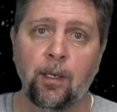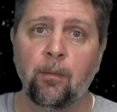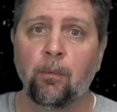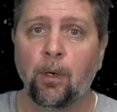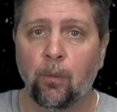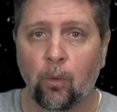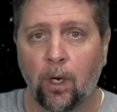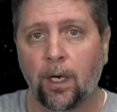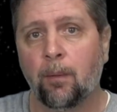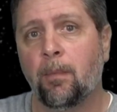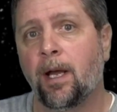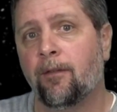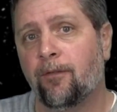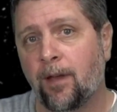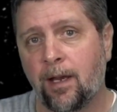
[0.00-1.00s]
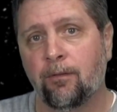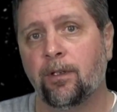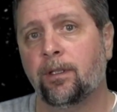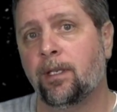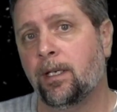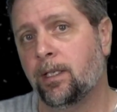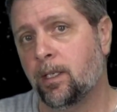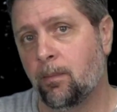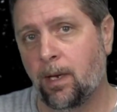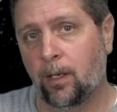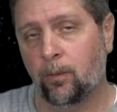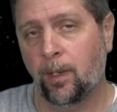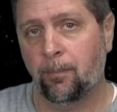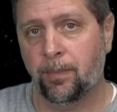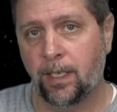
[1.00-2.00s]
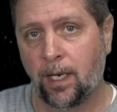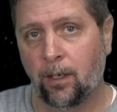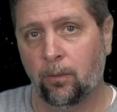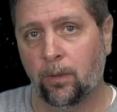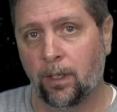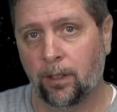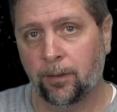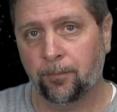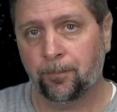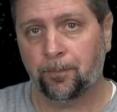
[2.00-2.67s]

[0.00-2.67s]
But one of my favorite things about Reptile Runner,